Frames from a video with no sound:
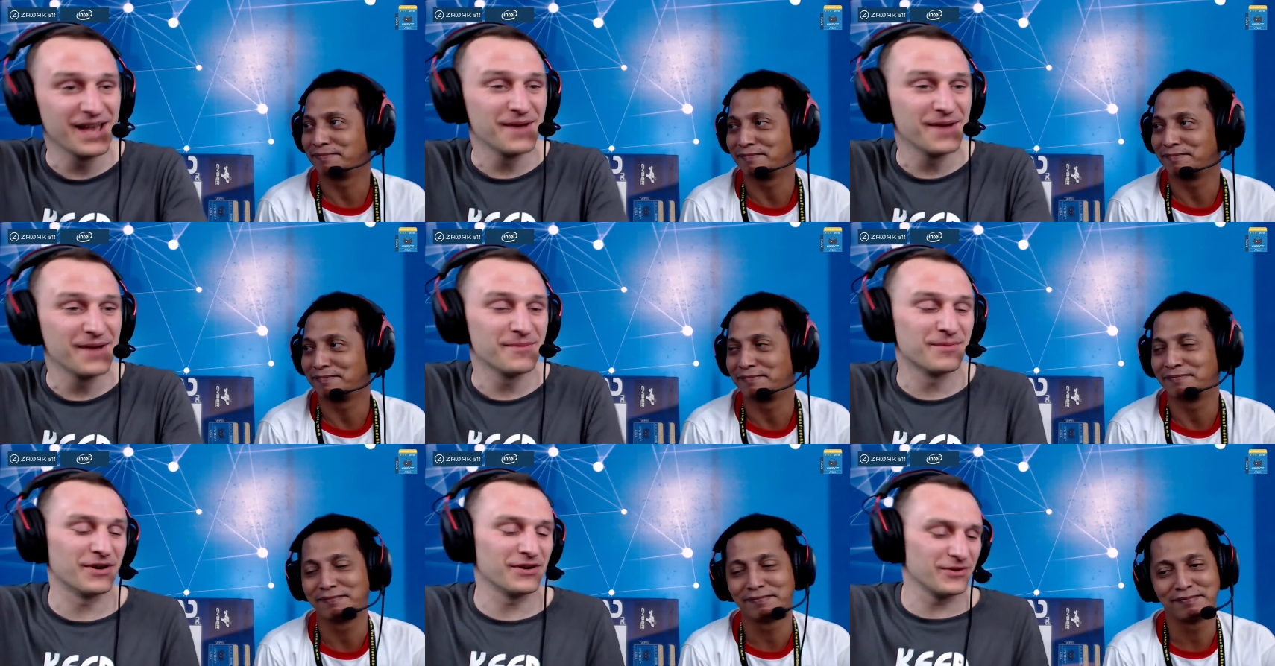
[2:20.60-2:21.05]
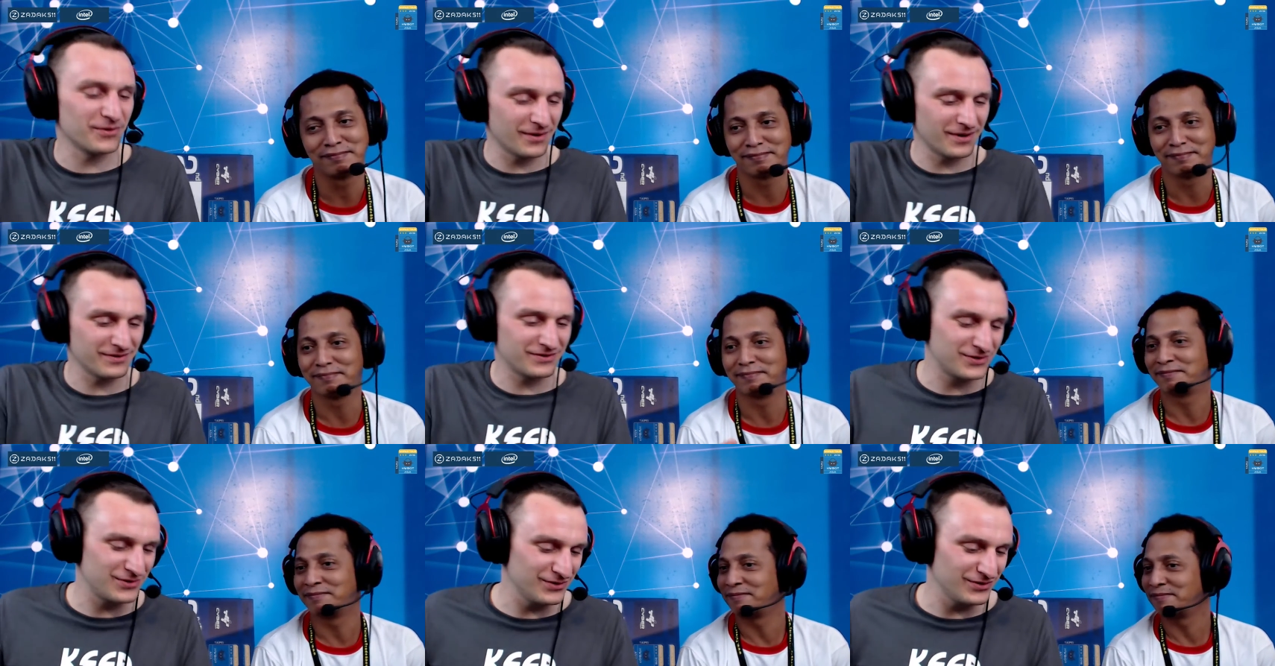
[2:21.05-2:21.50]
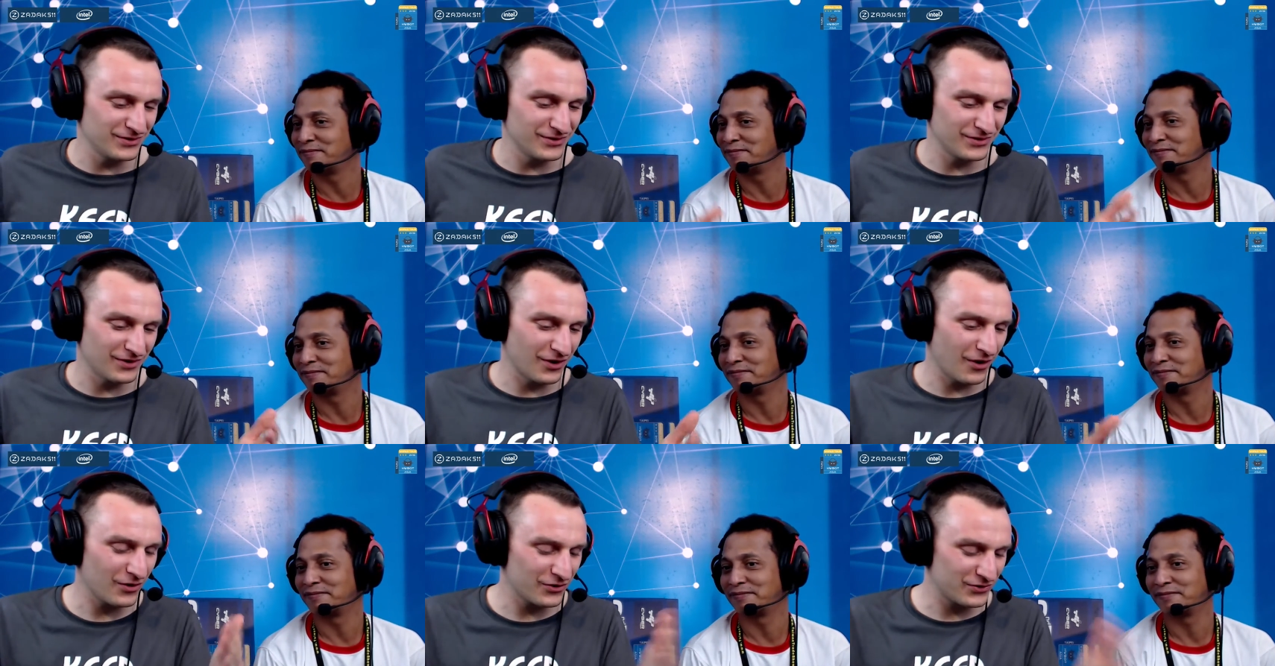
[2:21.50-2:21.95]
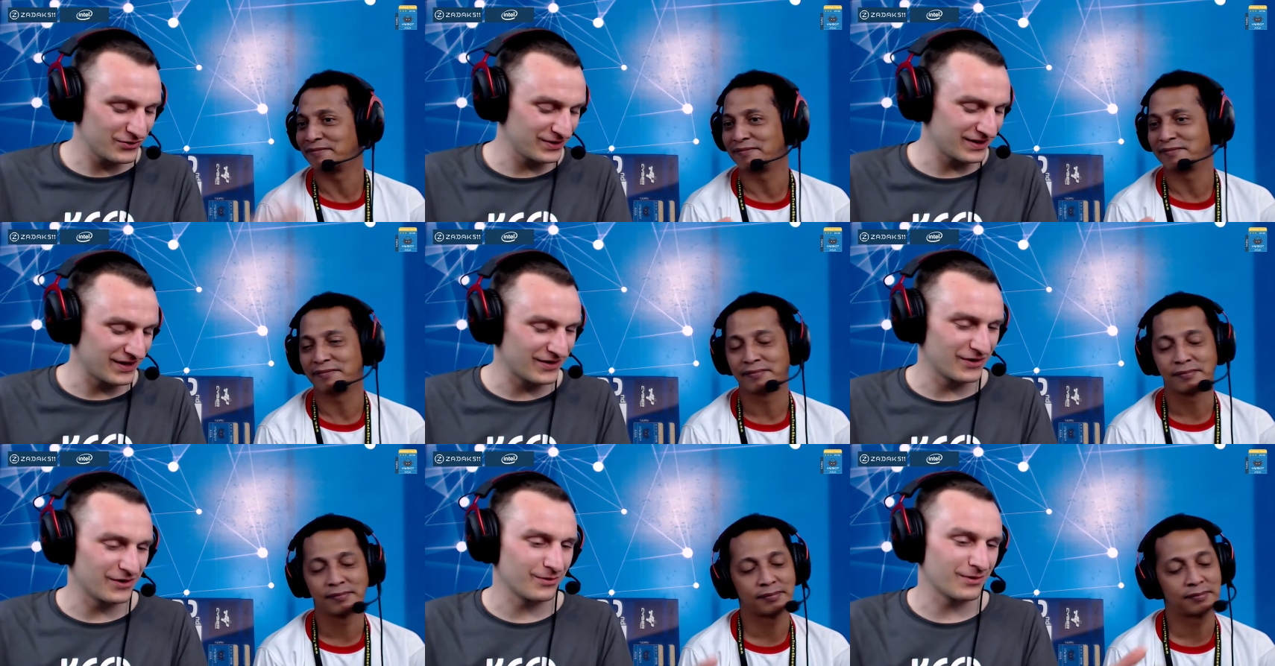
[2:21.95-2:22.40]
Speaker 1: but you are two
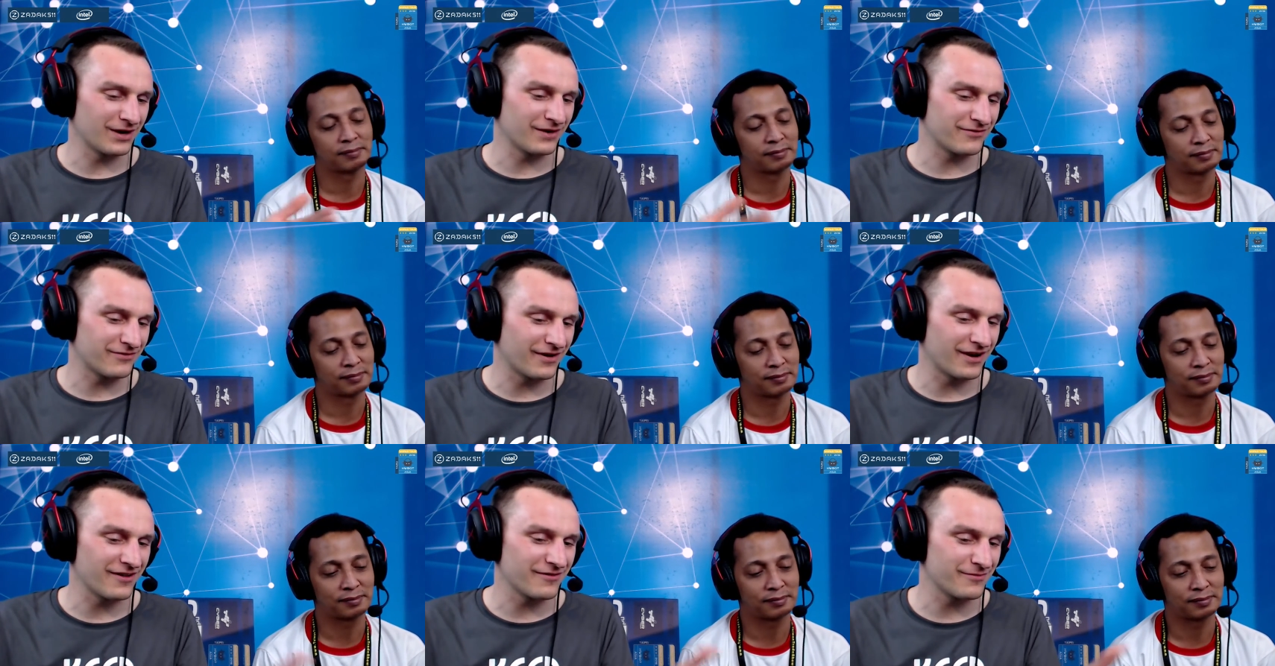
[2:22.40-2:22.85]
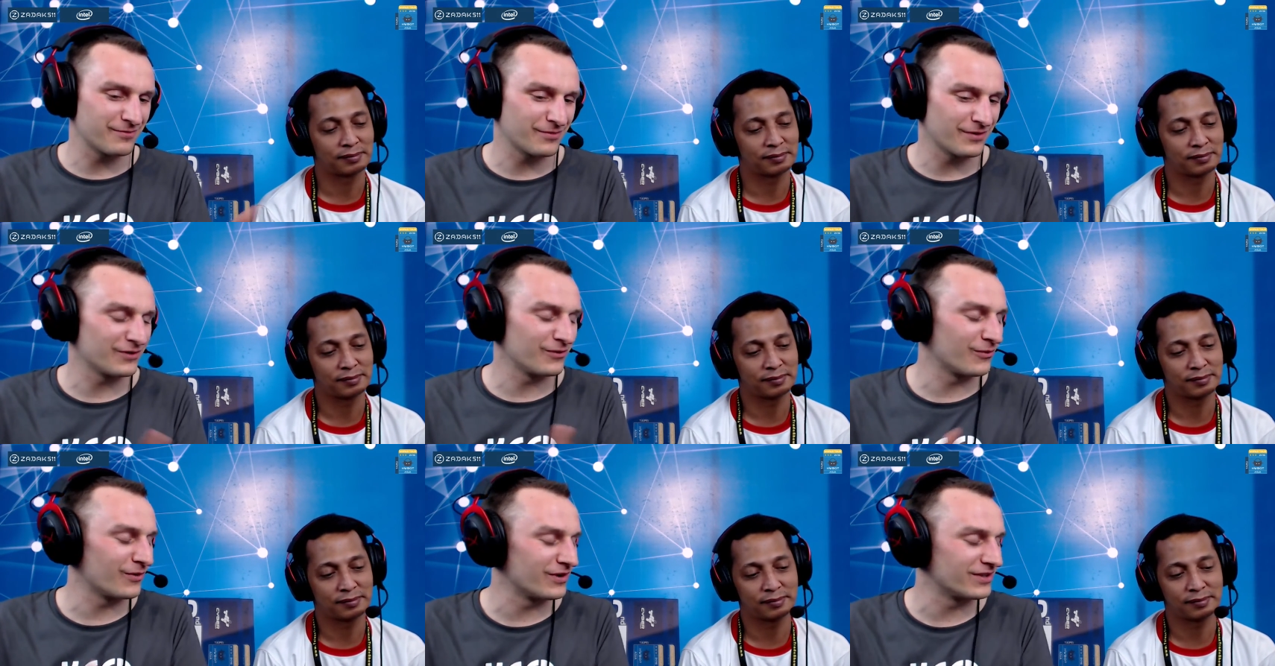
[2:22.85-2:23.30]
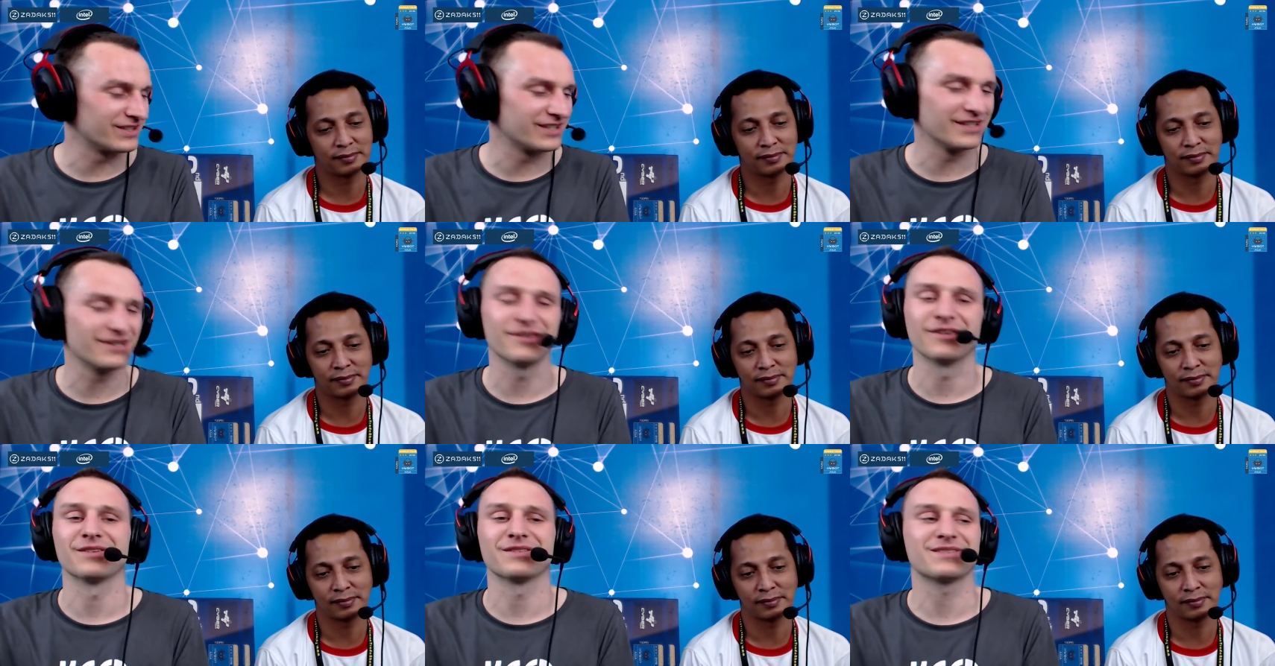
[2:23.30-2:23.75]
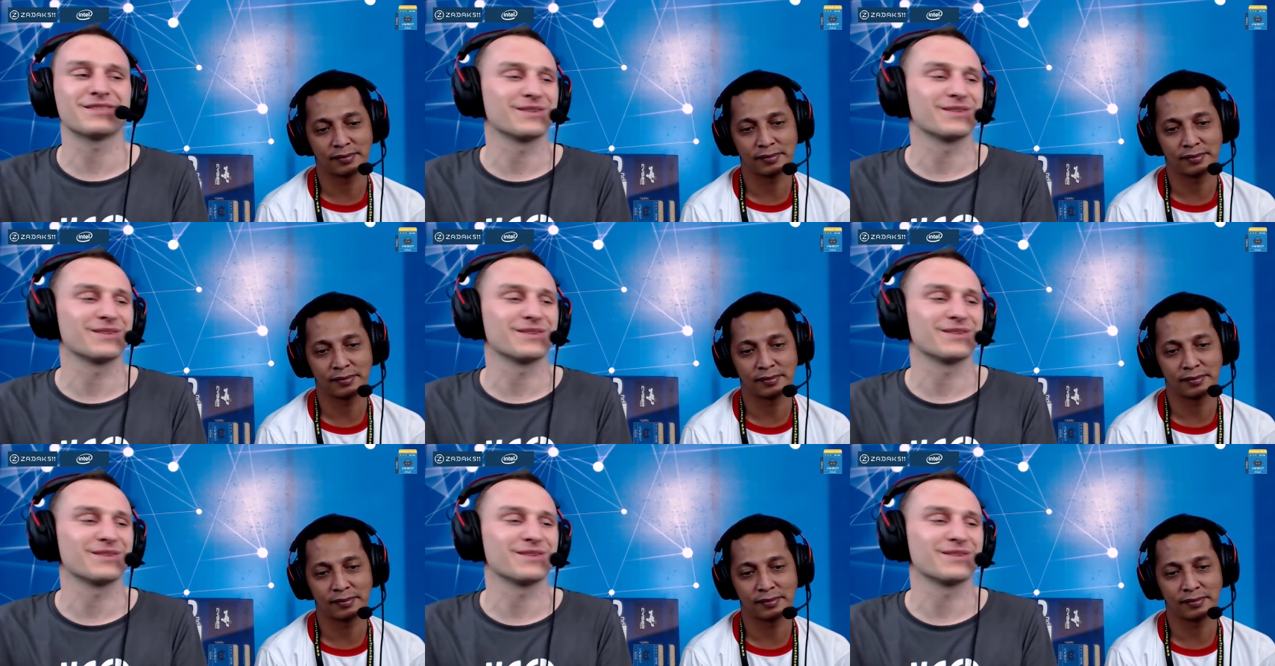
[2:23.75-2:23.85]
altogether. You had 5.1 gigahertz.